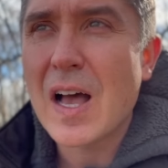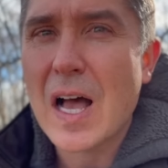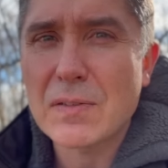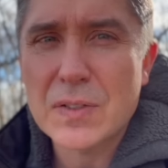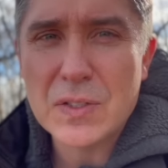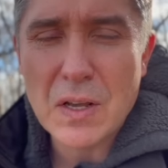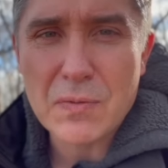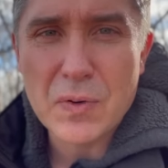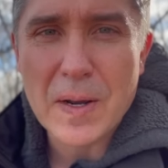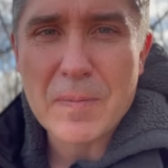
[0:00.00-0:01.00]
of
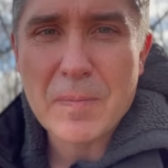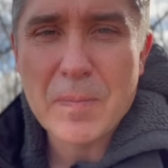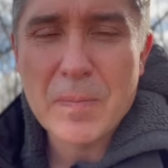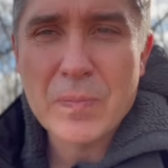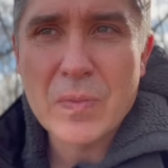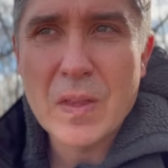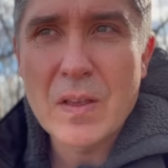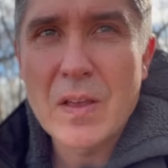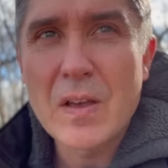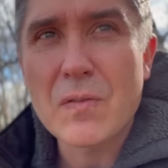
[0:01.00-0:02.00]
suffering
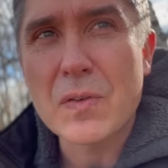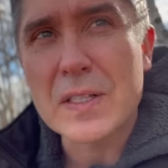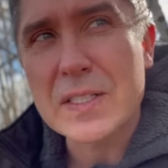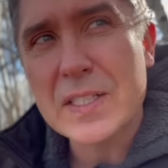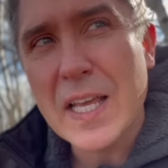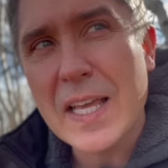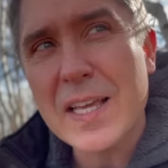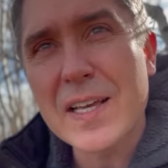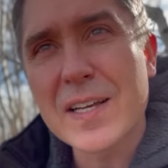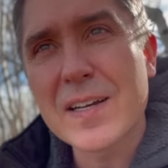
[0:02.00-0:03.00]
for the
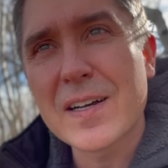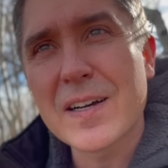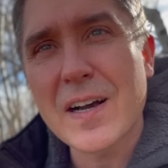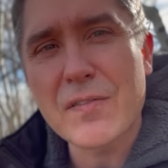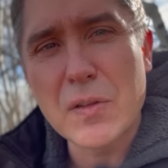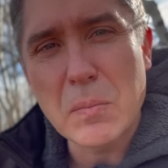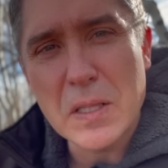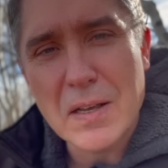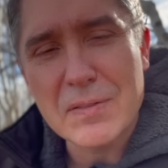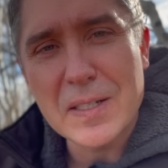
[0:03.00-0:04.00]
sake of the
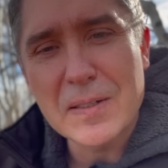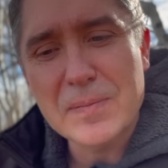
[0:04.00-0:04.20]
beloved.